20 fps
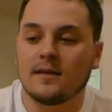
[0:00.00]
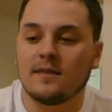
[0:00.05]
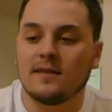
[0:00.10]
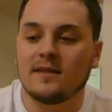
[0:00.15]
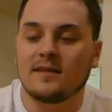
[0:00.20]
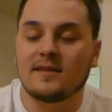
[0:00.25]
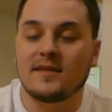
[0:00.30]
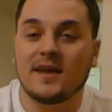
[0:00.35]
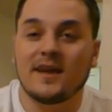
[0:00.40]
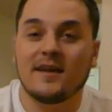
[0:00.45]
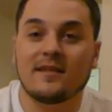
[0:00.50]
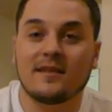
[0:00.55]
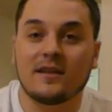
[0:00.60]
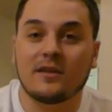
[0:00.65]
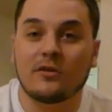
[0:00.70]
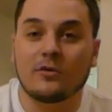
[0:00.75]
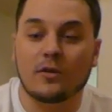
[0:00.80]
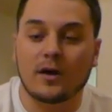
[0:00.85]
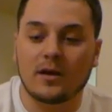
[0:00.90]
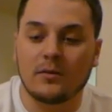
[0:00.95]
This thing is
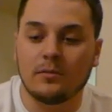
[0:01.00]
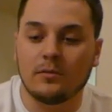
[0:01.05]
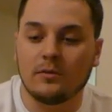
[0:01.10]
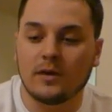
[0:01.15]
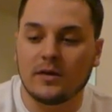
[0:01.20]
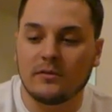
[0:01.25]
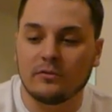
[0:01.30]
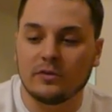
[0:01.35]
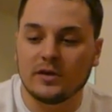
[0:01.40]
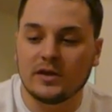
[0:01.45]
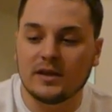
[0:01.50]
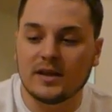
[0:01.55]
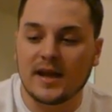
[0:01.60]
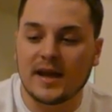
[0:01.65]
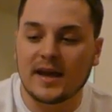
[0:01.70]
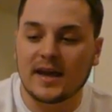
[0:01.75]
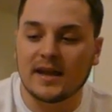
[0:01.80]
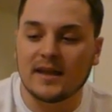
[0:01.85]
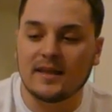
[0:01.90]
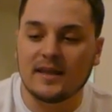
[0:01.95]
incredible. I really
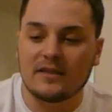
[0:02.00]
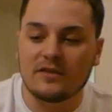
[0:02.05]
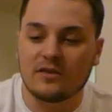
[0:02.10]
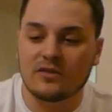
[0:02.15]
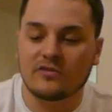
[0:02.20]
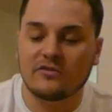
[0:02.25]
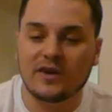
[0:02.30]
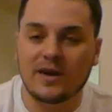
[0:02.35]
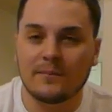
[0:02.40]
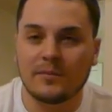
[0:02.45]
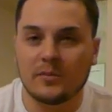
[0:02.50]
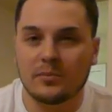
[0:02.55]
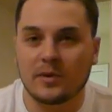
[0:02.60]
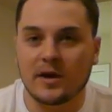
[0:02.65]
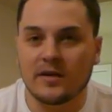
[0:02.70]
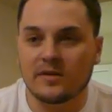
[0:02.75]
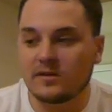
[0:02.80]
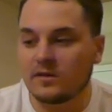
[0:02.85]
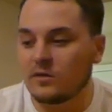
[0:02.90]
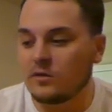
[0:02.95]
like it. They just dropped the
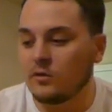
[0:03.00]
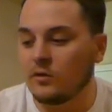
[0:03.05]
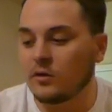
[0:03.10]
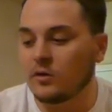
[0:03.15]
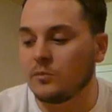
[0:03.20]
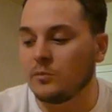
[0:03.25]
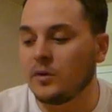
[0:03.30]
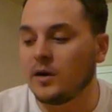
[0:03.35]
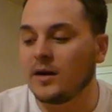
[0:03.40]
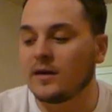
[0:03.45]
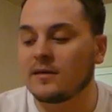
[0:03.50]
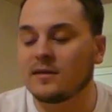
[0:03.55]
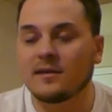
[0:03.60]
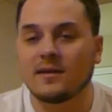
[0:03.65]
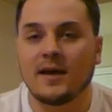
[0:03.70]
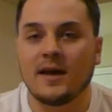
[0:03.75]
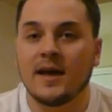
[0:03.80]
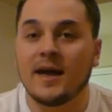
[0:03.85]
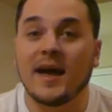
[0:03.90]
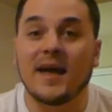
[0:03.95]
price to
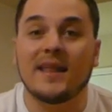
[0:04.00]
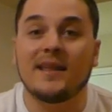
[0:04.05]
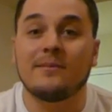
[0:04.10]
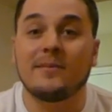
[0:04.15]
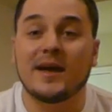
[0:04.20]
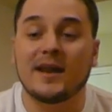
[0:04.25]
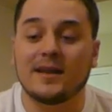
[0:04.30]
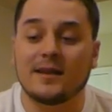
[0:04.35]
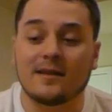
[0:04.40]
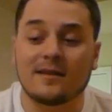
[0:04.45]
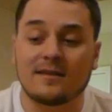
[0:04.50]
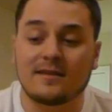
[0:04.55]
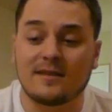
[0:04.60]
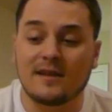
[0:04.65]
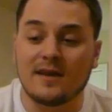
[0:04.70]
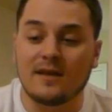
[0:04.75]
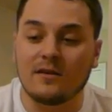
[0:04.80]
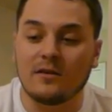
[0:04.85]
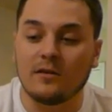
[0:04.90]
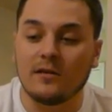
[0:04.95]
$200 and I made it a
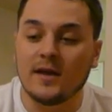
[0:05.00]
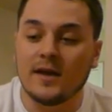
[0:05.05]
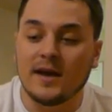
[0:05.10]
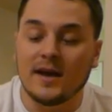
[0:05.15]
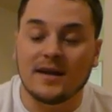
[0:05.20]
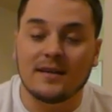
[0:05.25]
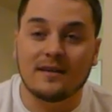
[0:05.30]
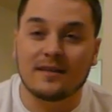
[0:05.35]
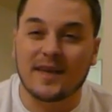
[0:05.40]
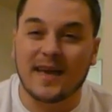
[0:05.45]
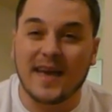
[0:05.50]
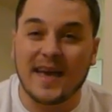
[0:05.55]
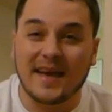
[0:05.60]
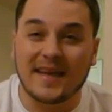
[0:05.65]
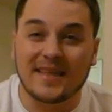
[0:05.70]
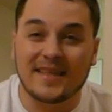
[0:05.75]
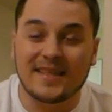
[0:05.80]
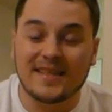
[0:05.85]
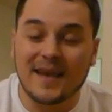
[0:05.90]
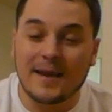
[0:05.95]
steal. It does
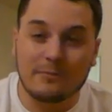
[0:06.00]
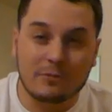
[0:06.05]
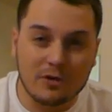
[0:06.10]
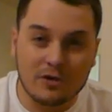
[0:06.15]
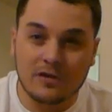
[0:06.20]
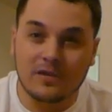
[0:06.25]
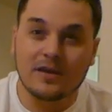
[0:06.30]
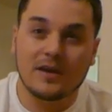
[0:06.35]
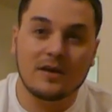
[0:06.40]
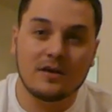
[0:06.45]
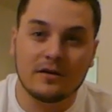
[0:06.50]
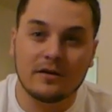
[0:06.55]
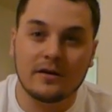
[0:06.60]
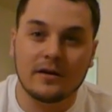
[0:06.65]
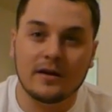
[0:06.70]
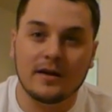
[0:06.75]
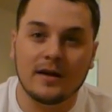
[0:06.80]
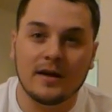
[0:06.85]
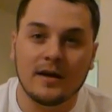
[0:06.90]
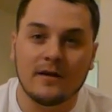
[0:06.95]
exceptionally
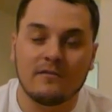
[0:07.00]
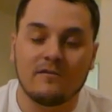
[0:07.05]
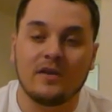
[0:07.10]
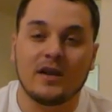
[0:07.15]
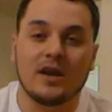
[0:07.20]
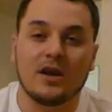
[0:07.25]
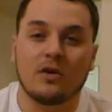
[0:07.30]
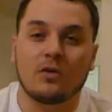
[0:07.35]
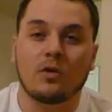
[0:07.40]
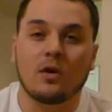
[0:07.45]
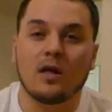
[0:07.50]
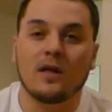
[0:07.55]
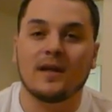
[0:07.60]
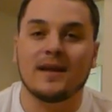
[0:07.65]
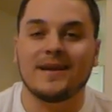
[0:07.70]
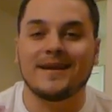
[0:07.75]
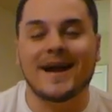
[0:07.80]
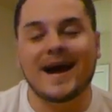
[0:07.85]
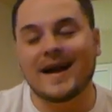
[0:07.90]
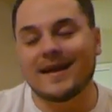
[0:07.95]
good video
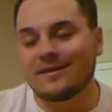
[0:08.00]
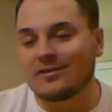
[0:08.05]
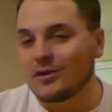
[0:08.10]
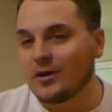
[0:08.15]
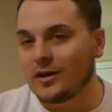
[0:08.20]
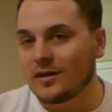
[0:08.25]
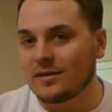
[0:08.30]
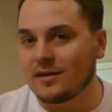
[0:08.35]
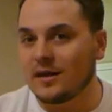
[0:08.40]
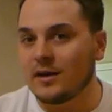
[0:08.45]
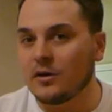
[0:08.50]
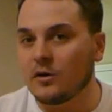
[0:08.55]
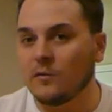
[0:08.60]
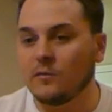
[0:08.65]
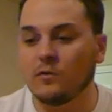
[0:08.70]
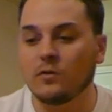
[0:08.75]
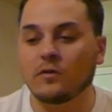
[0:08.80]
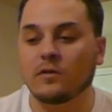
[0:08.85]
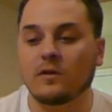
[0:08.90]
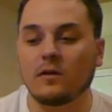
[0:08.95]
quality. Not as good as the Hero
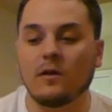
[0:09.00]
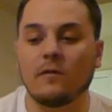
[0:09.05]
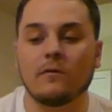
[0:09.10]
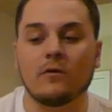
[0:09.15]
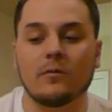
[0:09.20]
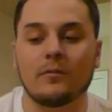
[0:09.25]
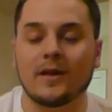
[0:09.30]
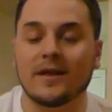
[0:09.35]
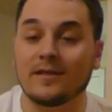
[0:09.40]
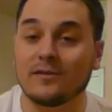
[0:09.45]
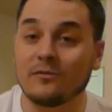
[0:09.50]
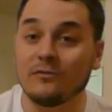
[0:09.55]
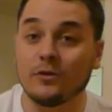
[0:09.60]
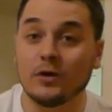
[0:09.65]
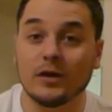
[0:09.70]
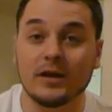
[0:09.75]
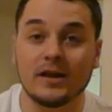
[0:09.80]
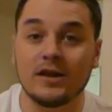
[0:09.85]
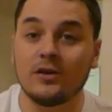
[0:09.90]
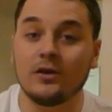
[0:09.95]
4 Silver, but it's
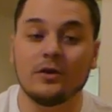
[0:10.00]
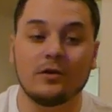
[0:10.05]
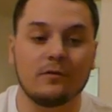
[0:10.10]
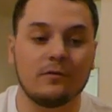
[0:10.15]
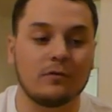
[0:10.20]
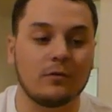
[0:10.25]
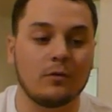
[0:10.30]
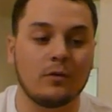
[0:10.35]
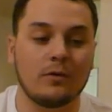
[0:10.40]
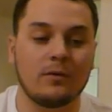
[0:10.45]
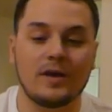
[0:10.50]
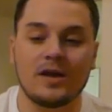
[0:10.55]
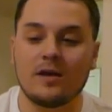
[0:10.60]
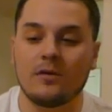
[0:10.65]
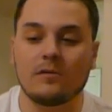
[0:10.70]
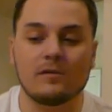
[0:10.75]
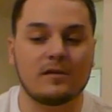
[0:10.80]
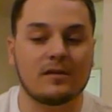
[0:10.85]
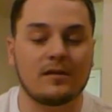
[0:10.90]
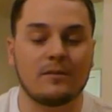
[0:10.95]
really good for what we
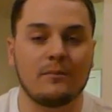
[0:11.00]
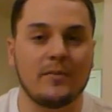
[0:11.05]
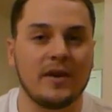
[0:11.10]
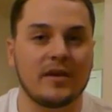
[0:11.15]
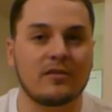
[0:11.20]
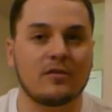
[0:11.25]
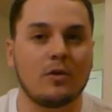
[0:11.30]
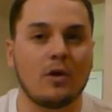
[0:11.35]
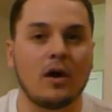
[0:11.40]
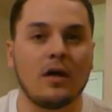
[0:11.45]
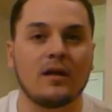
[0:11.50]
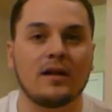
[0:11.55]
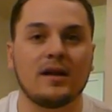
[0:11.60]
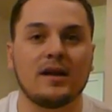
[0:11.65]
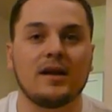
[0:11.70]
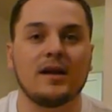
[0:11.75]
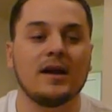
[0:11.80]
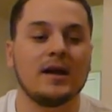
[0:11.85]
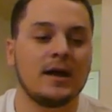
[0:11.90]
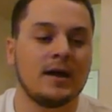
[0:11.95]
use. It's the best
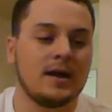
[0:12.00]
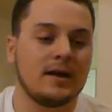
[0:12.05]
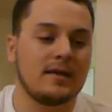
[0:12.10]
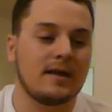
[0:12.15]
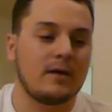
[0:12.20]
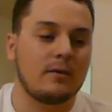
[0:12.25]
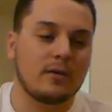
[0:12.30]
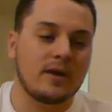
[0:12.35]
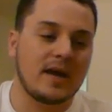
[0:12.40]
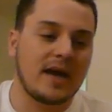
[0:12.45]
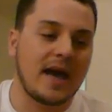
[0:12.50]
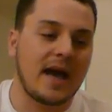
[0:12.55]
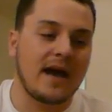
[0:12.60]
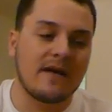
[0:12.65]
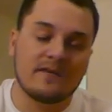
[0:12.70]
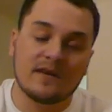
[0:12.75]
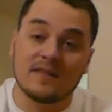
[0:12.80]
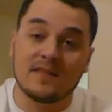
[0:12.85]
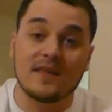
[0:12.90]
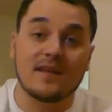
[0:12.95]
quality that we
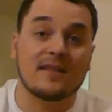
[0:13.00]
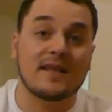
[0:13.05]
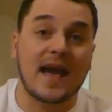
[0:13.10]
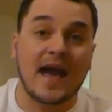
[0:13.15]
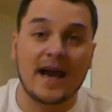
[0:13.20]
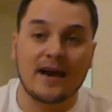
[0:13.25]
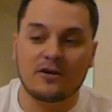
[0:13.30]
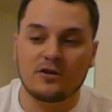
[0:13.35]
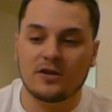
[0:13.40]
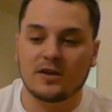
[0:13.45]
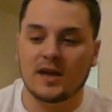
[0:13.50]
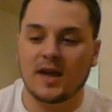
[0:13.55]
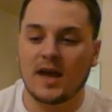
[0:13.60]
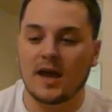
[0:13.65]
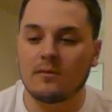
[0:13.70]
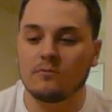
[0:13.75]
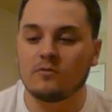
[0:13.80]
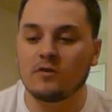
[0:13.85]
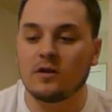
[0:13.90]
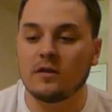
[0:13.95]
have in these action
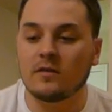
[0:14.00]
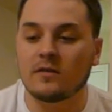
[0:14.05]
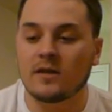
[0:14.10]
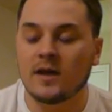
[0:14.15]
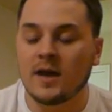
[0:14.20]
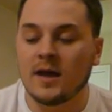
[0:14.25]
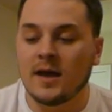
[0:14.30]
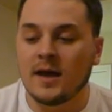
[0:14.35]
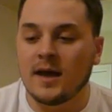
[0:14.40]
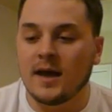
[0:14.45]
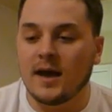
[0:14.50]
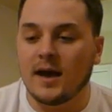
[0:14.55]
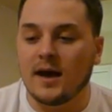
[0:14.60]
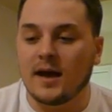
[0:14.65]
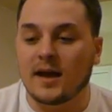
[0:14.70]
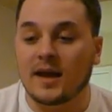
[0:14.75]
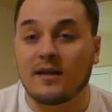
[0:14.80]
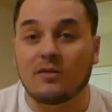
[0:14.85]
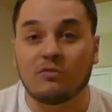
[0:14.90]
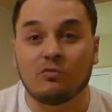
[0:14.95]
cameras.
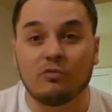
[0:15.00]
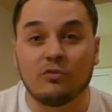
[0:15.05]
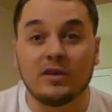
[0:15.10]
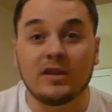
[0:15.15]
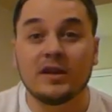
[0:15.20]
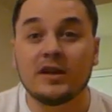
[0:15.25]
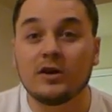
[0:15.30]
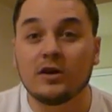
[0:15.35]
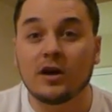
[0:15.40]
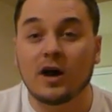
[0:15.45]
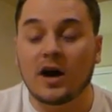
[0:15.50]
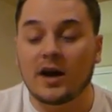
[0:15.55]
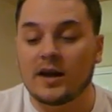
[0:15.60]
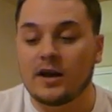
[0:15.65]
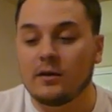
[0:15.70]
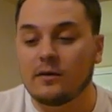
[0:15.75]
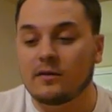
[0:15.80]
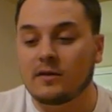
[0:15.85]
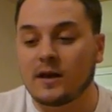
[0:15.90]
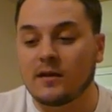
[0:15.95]
It gets really good
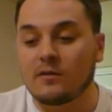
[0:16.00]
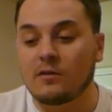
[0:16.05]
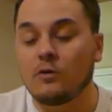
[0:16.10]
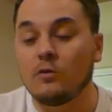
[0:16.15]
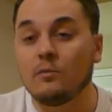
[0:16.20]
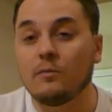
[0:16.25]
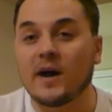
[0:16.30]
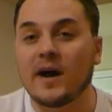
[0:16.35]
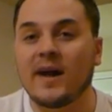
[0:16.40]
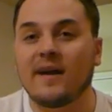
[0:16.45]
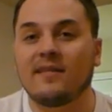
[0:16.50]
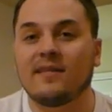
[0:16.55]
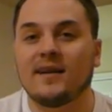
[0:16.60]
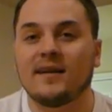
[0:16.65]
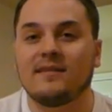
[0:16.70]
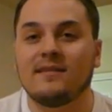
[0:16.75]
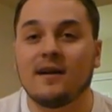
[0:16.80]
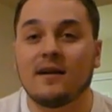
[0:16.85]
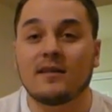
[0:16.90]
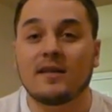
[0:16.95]
audio. It's got two mics.
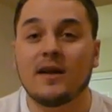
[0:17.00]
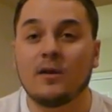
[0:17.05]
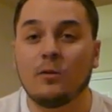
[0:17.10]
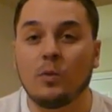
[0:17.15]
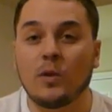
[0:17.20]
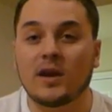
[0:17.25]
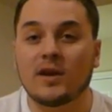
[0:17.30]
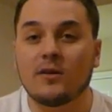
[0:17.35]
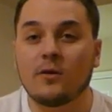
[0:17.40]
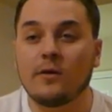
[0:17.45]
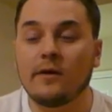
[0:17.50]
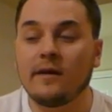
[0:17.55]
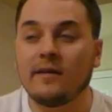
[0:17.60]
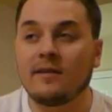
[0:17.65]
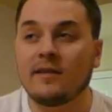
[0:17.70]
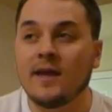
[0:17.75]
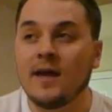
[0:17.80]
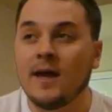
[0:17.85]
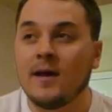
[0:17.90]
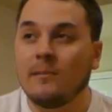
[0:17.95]
It does get wind
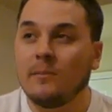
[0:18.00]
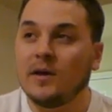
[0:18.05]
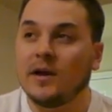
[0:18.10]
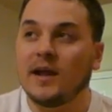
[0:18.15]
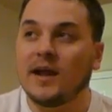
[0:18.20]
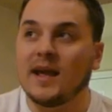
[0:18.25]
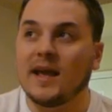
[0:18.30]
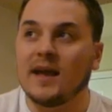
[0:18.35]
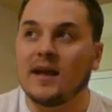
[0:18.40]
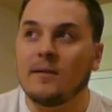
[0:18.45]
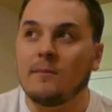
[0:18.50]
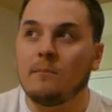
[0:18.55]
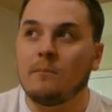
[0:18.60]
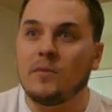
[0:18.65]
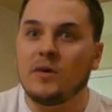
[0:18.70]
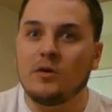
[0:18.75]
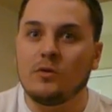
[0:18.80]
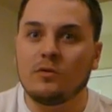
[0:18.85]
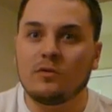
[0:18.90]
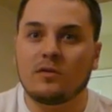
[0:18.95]
noise, but it
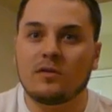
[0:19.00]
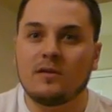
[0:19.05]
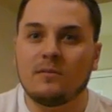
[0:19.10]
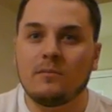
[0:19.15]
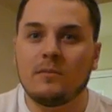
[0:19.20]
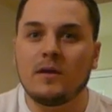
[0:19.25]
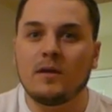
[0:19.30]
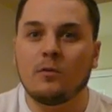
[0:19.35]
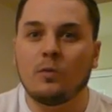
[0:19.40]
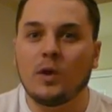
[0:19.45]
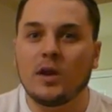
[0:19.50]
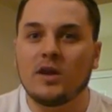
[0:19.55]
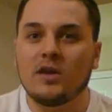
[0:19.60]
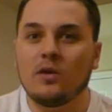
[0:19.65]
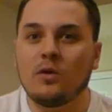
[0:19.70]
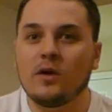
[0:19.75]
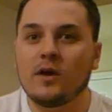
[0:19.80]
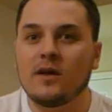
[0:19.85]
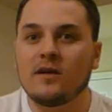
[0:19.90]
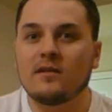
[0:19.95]
mutes the wind
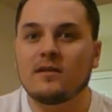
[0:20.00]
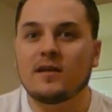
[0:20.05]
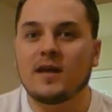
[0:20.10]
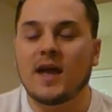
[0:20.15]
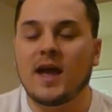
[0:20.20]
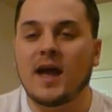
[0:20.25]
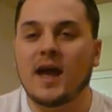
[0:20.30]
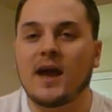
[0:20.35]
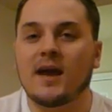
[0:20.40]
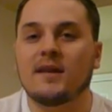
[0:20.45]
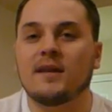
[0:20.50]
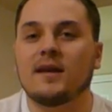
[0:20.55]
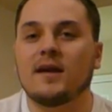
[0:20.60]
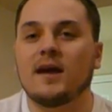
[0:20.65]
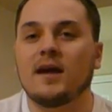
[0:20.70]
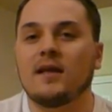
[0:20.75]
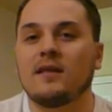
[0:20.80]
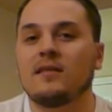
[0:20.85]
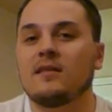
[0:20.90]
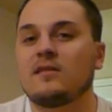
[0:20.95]
noise and
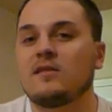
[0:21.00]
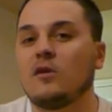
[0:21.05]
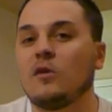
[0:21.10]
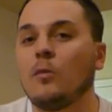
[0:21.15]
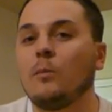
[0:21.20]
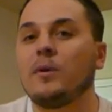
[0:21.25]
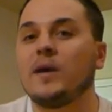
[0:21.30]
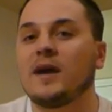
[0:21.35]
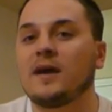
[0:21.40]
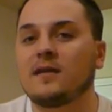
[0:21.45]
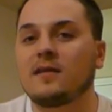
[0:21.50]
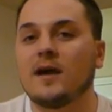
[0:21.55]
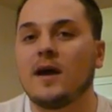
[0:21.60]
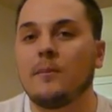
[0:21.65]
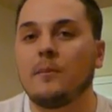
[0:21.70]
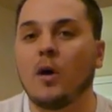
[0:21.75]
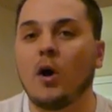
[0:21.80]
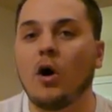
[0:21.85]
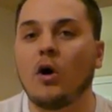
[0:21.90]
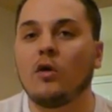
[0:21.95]
still picks
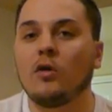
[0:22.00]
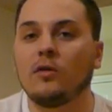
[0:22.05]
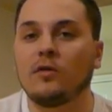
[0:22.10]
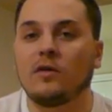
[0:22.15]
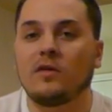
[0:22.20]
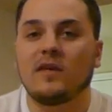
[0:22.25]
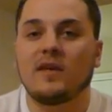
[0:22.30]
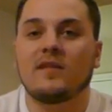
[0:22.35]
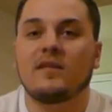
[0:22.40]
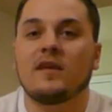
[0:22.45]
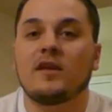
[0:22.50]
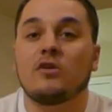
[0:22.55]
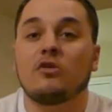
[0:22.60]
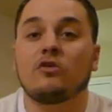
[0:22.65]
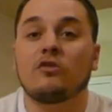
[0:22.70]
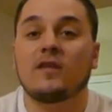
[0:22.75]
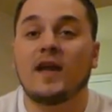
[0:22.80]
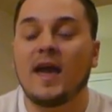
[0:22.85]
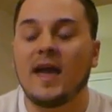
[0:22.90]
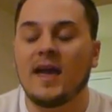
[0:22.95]
up all of the things that you're
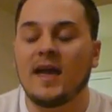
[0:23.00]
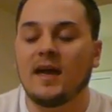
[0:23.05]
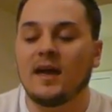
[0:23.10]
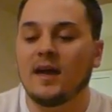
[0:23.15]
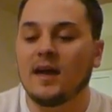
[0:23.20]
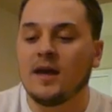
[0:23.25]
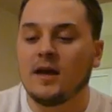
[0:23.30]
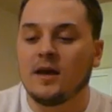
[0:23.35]
saying.